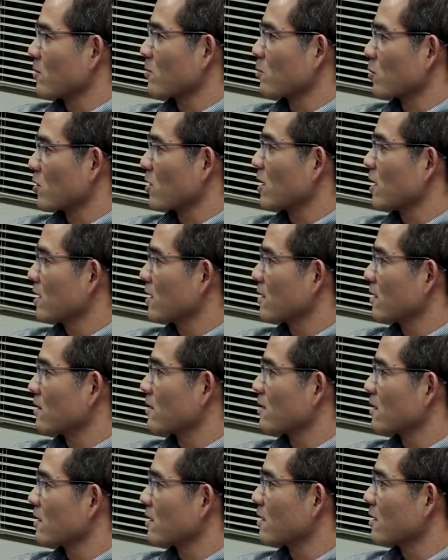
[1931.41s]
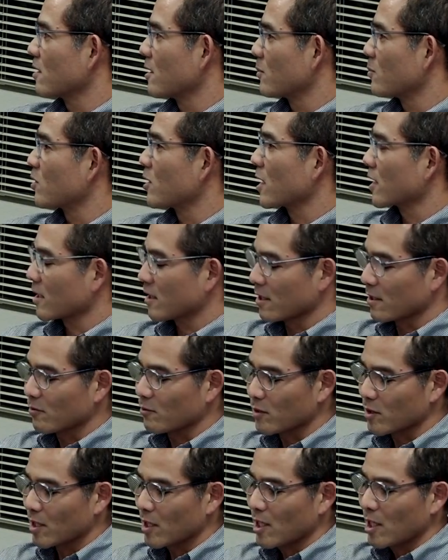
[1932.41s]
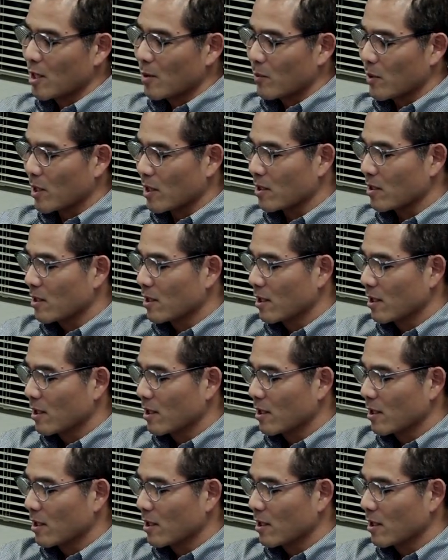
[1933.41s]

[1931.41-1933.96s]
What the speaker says: we're hitting the objectives, but